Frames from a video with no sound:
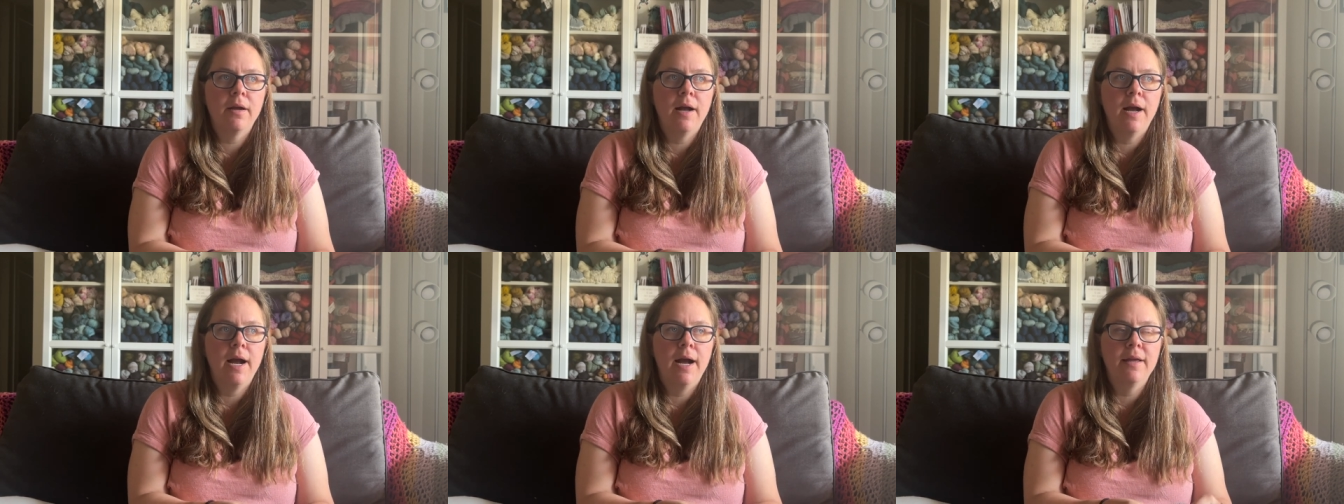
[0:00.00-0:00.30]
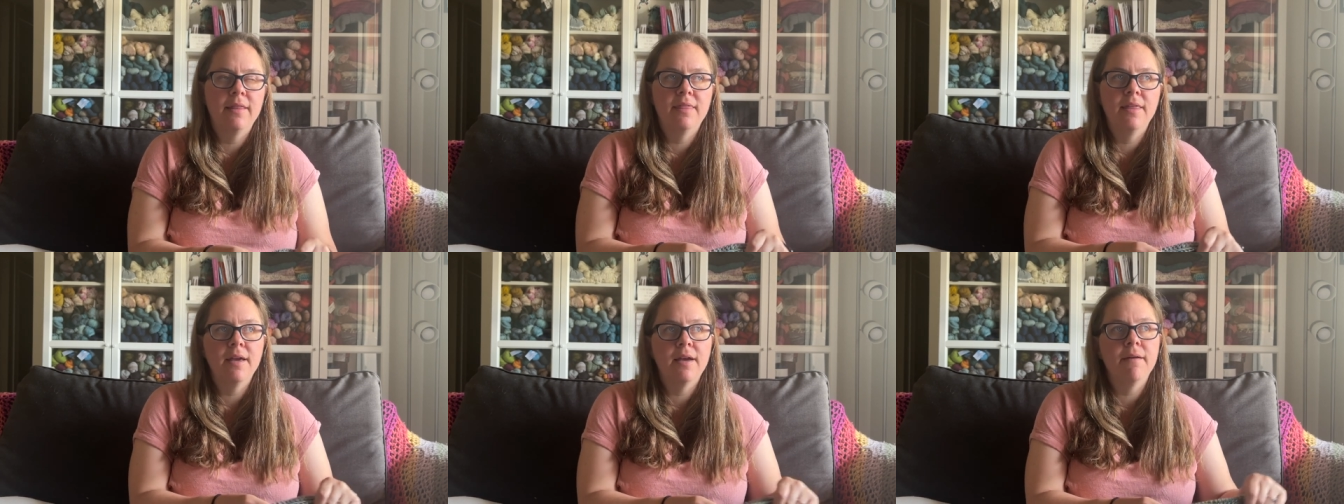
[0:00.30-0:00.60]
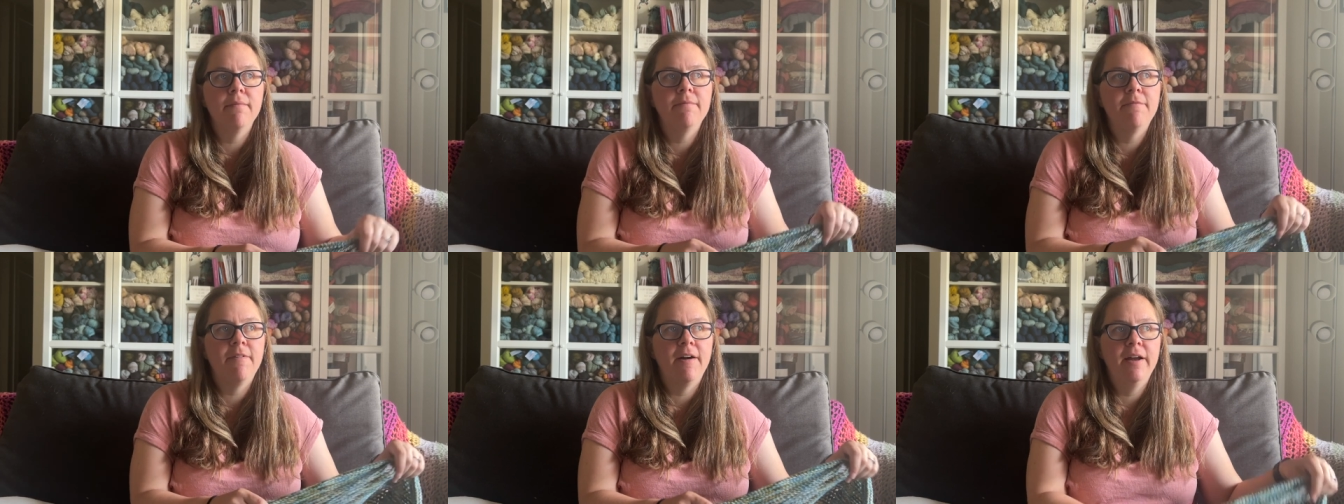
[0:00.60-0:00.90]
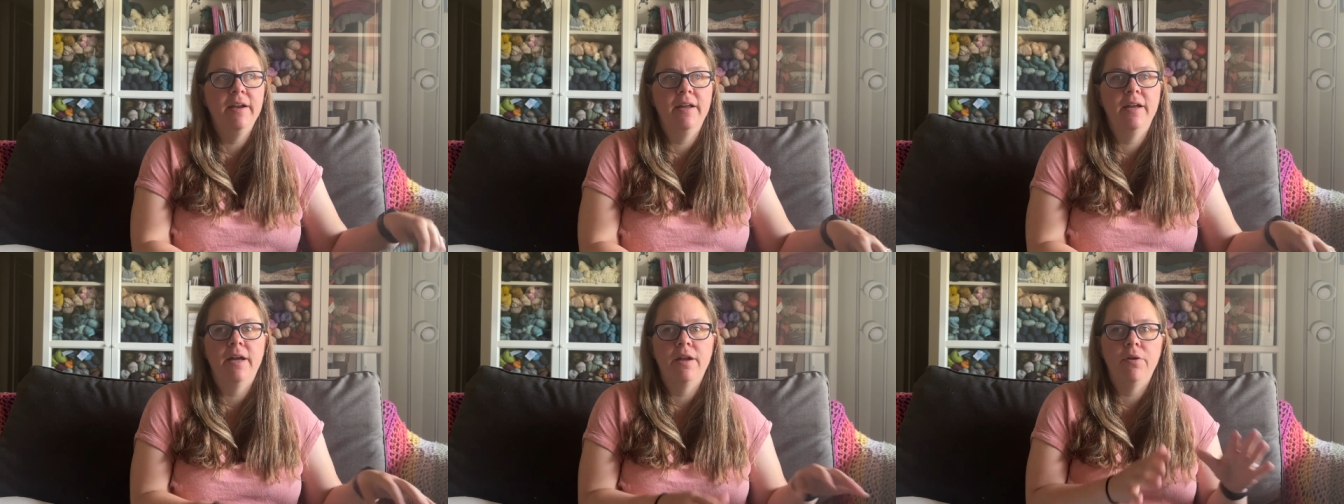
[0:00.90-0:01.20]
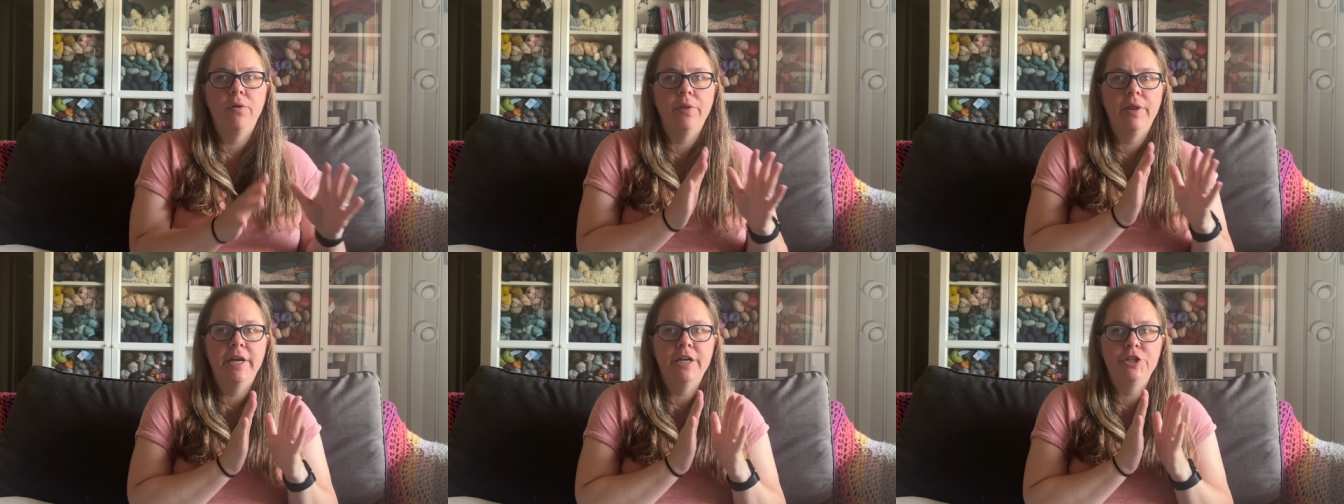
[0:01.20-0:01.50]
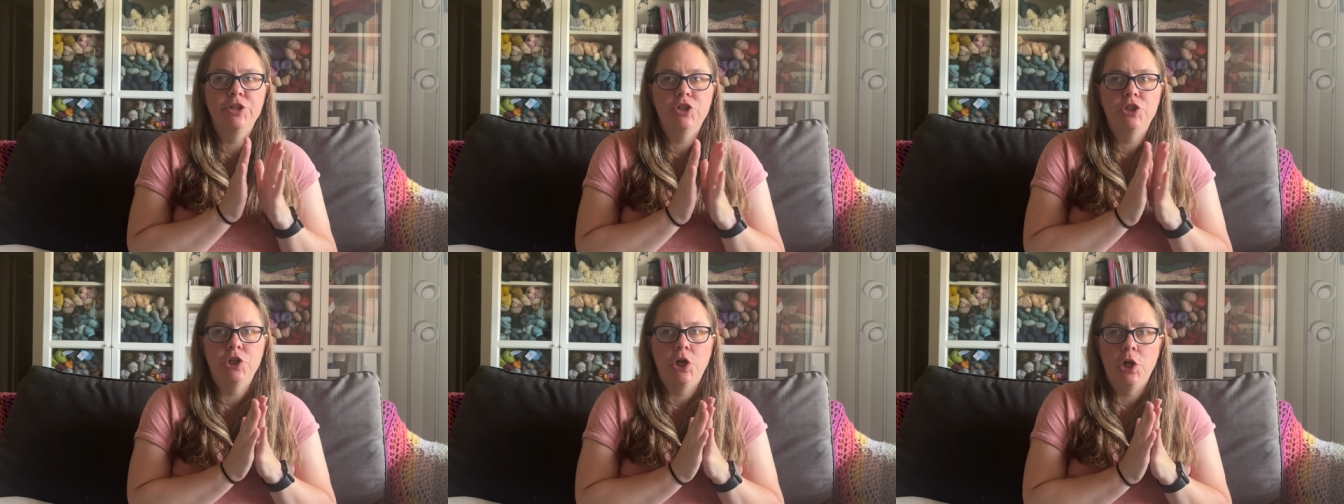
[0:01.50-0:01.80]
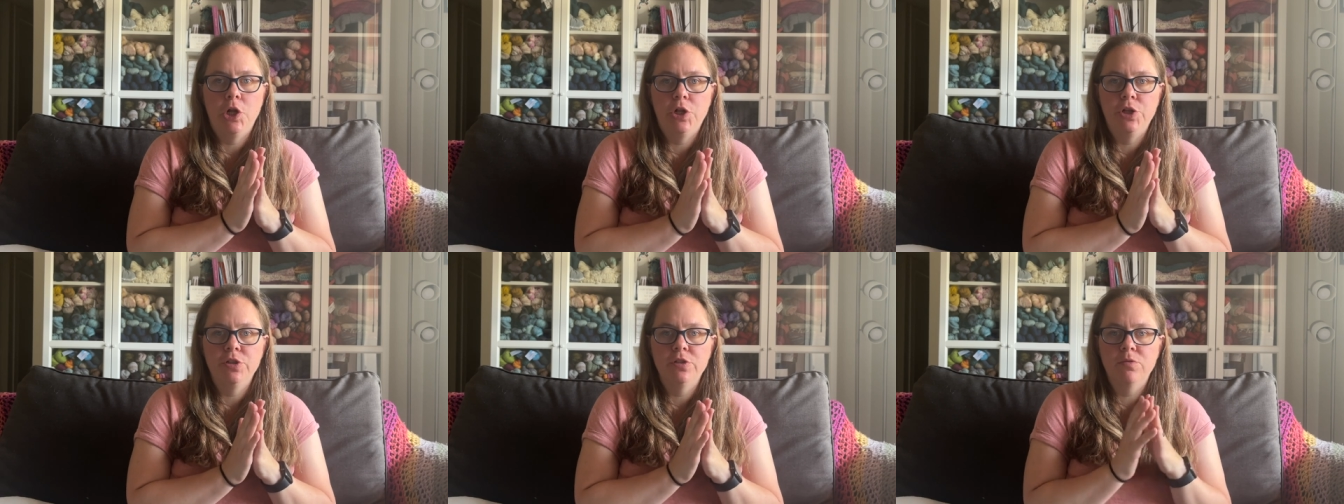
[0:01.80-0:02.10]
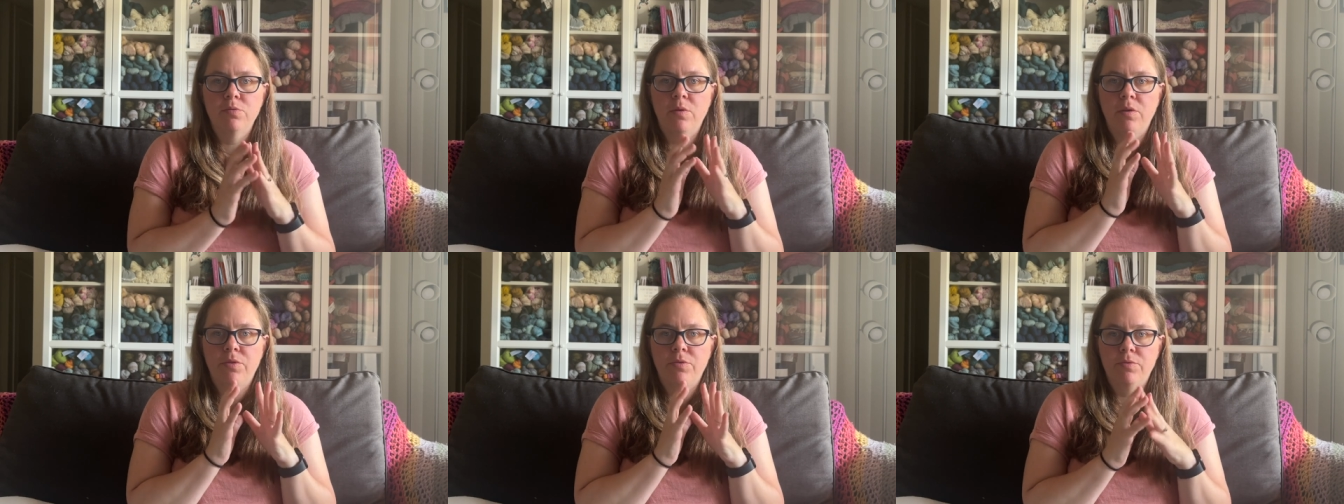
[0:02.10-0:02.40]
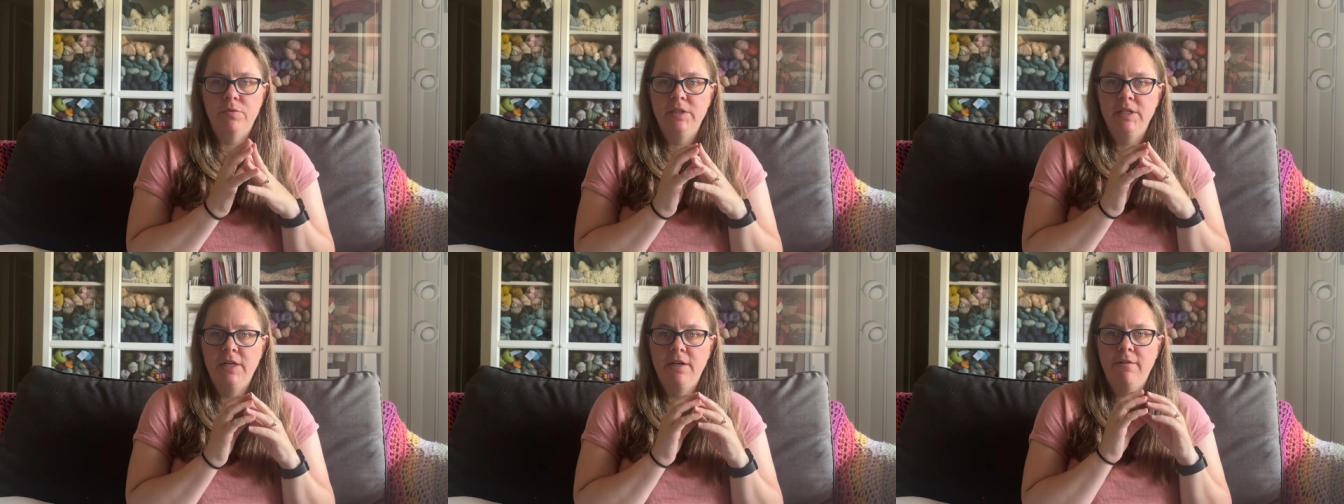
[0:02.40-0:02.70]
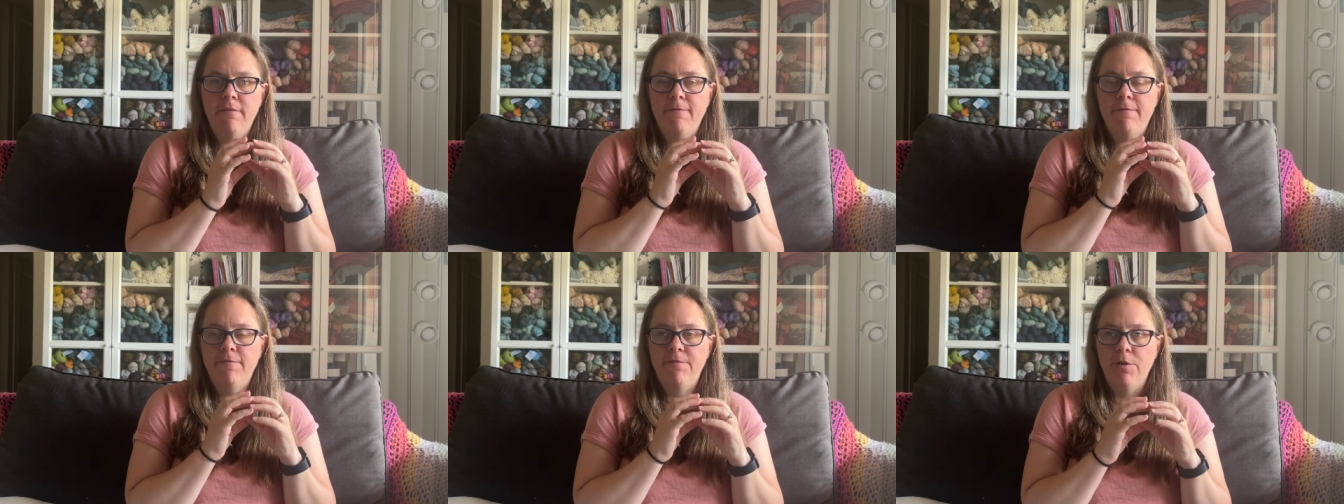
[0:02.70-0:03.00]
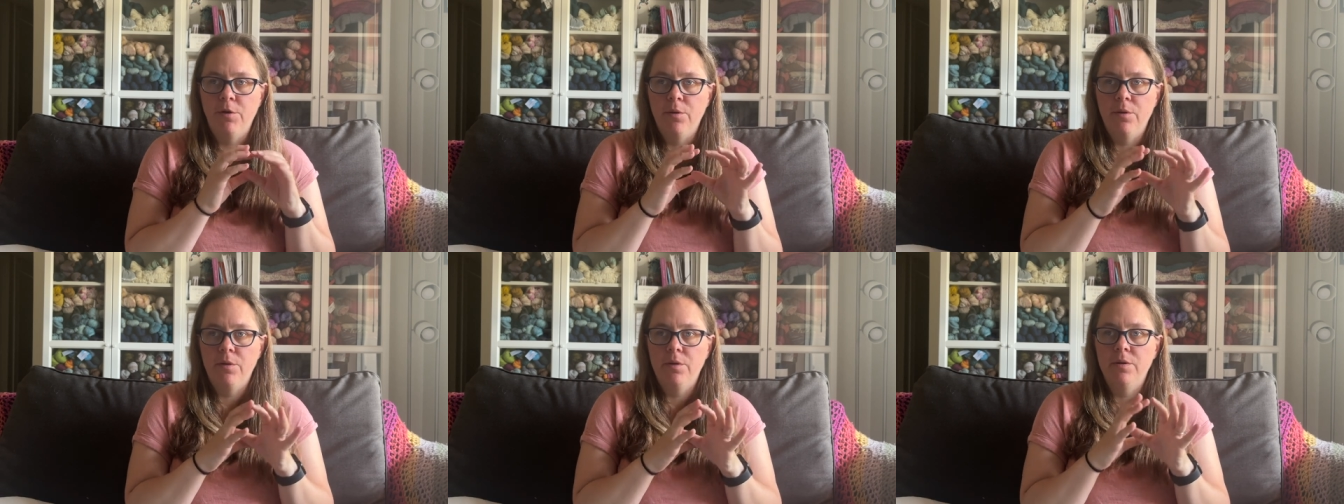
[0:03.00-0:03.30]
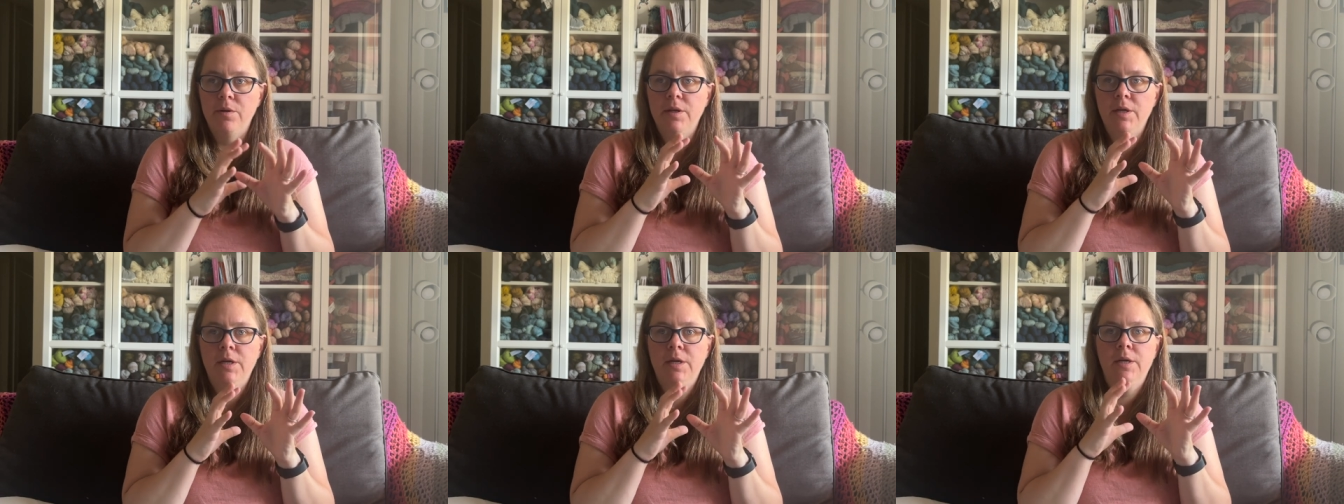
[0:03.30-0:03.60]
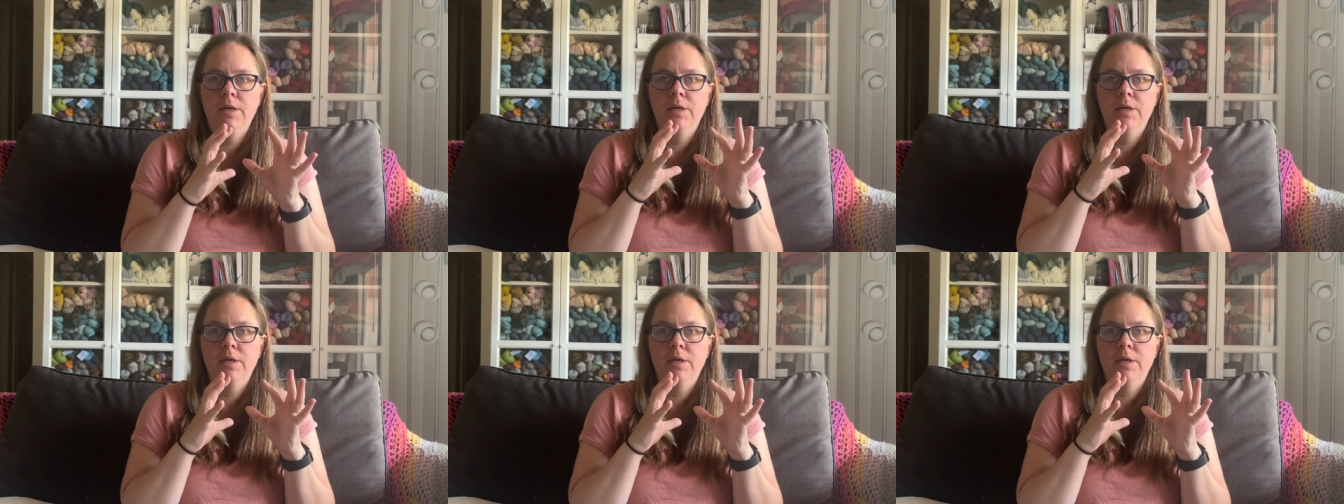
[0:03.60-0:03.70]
I think I'm finding I don't like shawls with three full